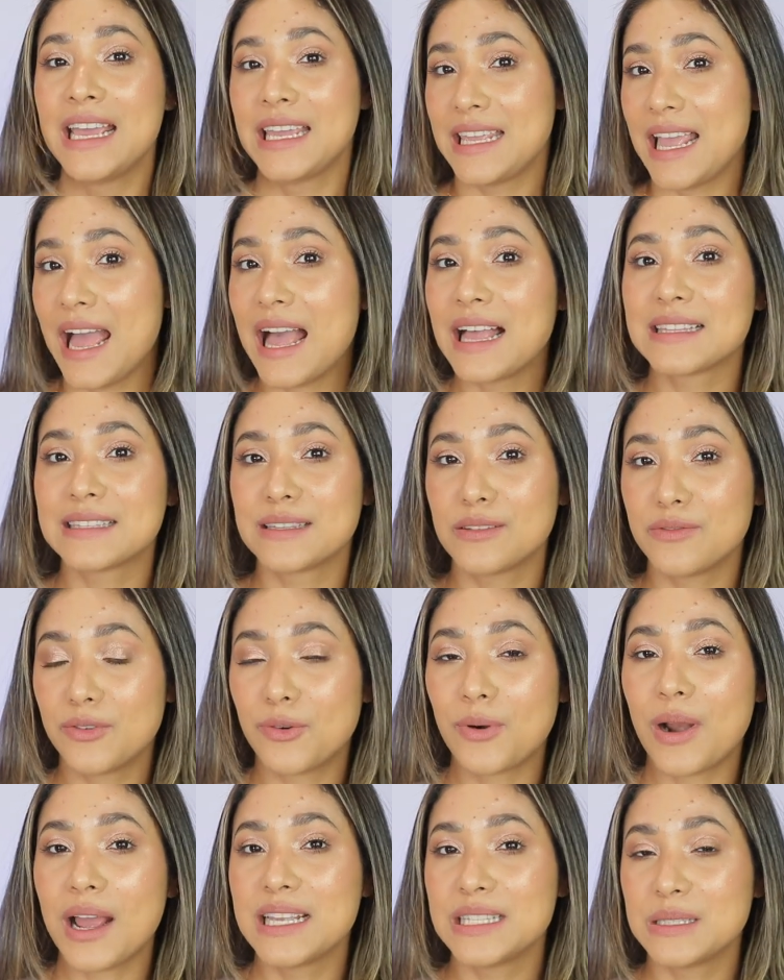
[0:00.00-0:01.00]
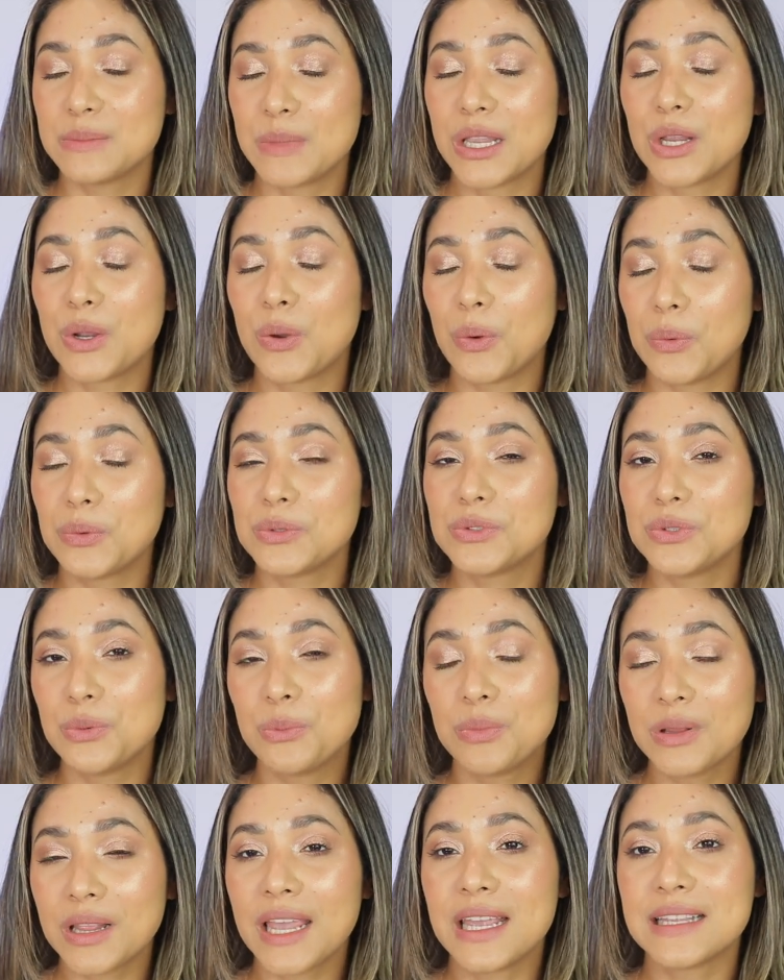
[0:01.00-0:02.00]
yeah, Sephora is my
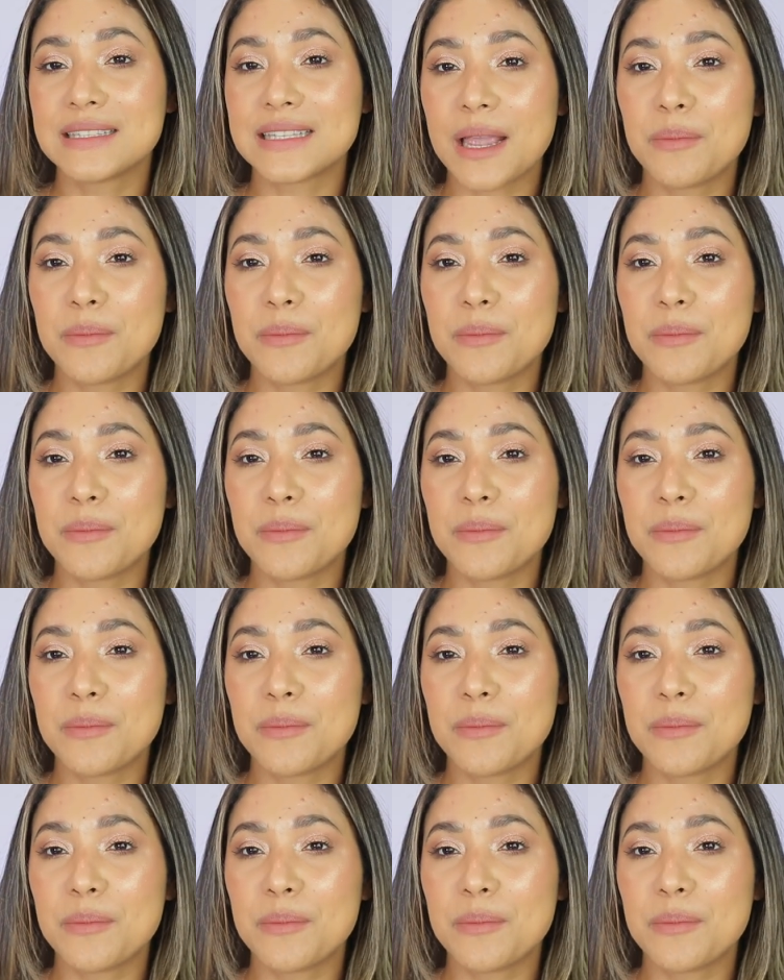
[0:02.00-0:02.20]
go-to place.